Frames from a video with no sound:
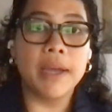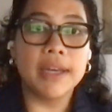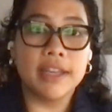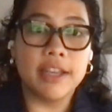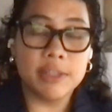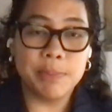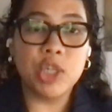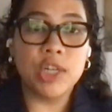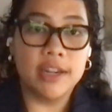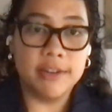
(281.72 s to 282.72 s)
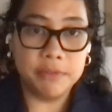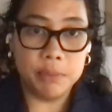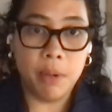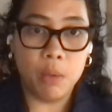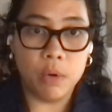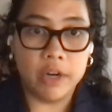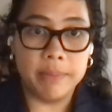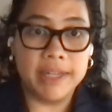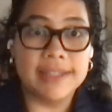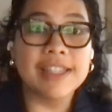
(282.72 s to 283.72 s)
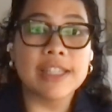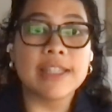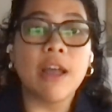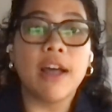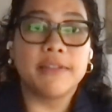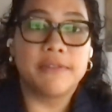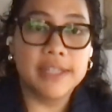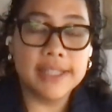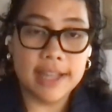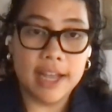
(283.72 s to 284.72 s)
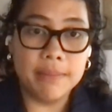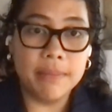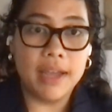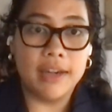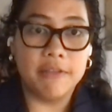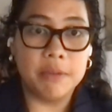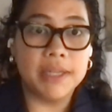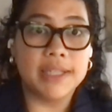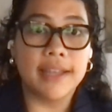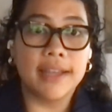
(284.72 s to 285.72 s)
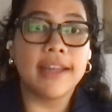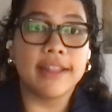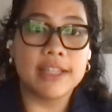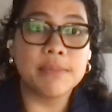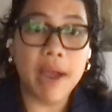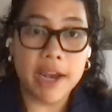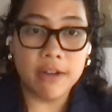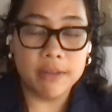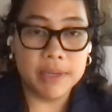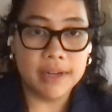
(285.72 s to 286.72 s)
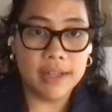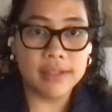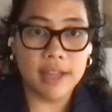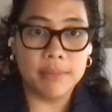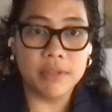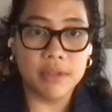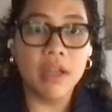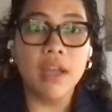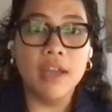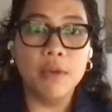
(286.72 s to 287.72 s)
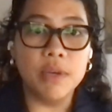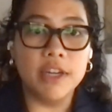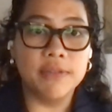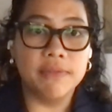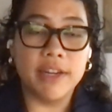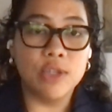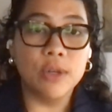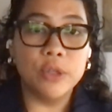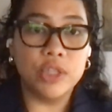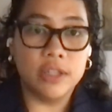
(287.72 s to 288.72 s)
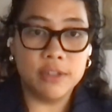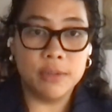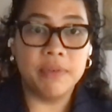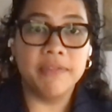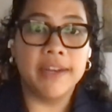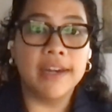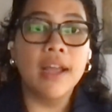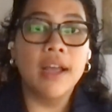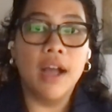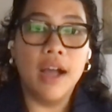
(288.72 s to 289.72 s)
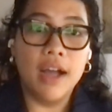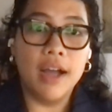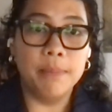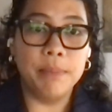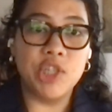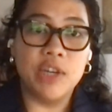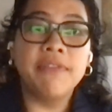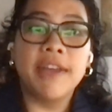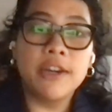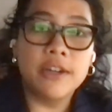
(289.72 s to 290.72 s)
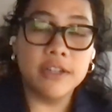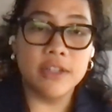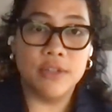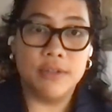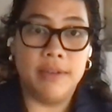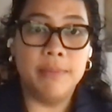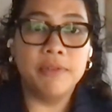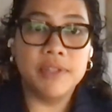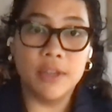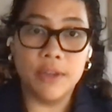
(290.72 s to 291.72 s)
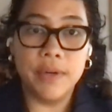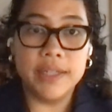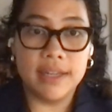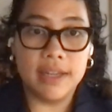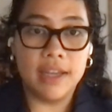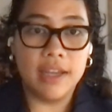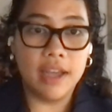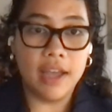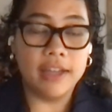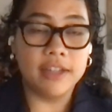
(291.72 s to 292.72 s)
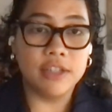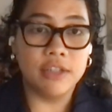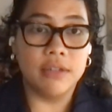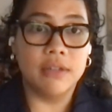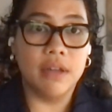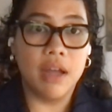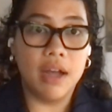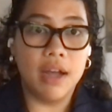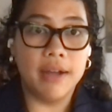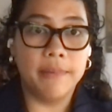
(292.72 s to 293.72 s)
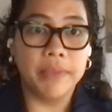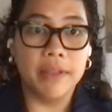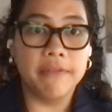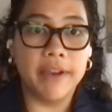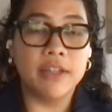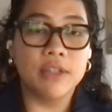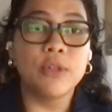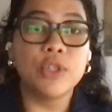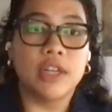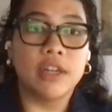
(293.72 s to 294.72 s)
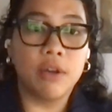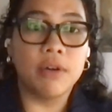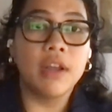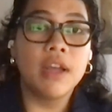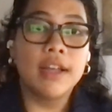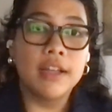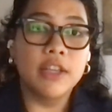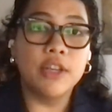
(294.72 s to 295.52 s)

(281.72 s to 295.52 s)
Everybody, especially in the football world, because this is not the first time, and everybody's saying that this might not be the last time. So we need to find a solution to prevent uh, pitch invaders, to improve security, and to uh, find a solution on,